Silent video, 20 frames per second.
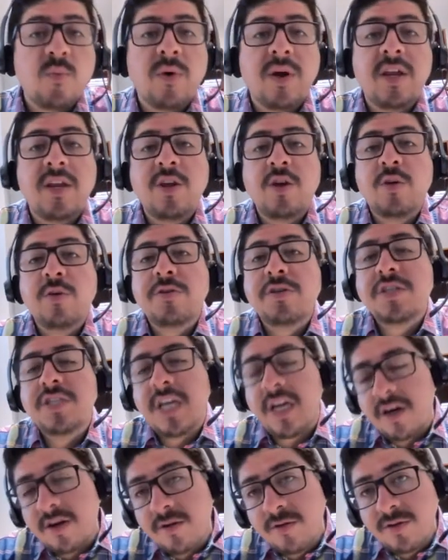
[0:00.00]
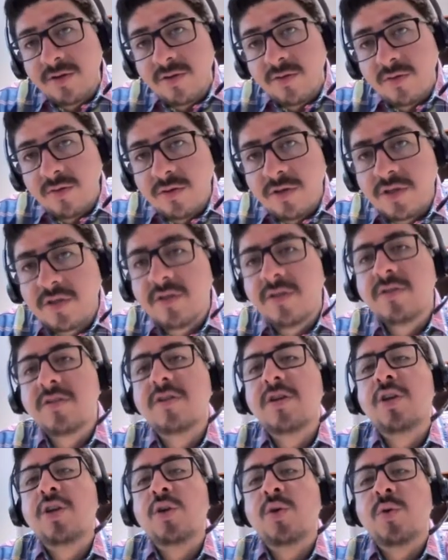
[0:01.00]
when you share your
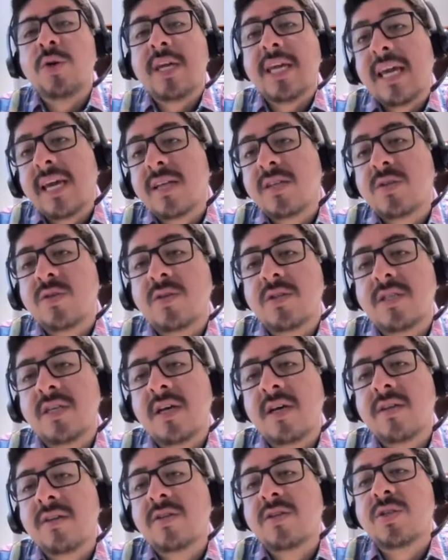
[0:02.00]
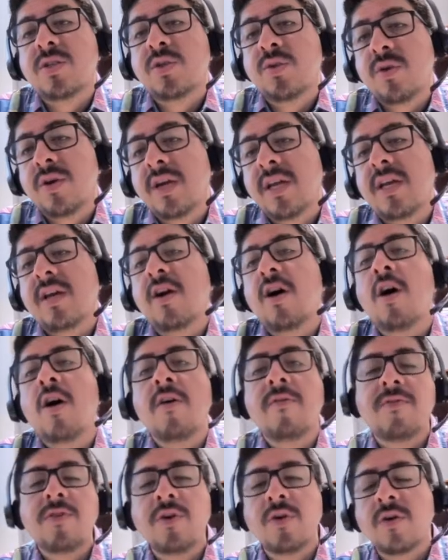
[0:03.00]
solutions, you get to tell the story
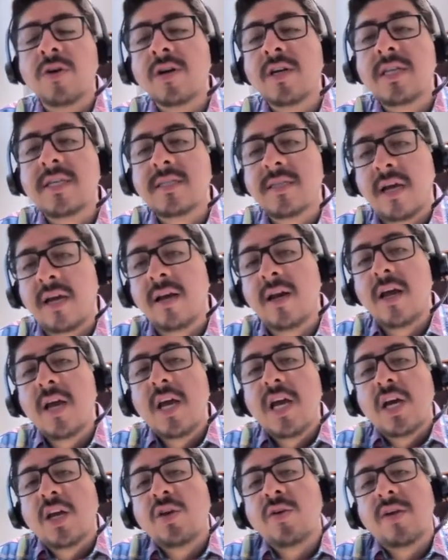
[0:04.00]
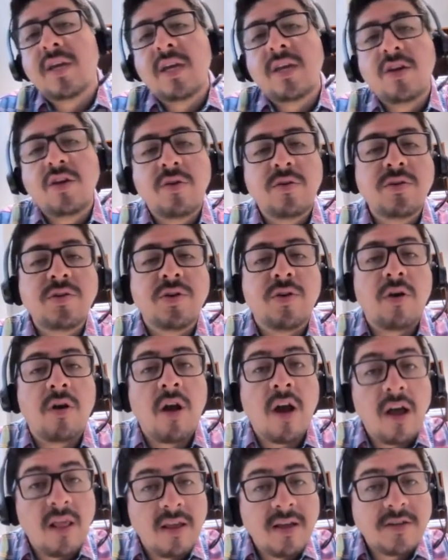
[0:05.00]
of your design. You can use your
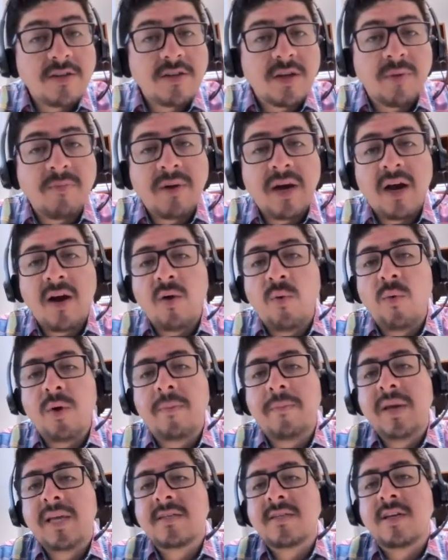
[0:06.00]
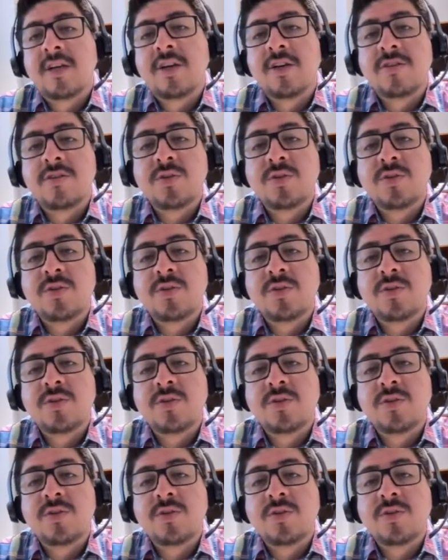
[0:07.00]
knowledge about what makes a good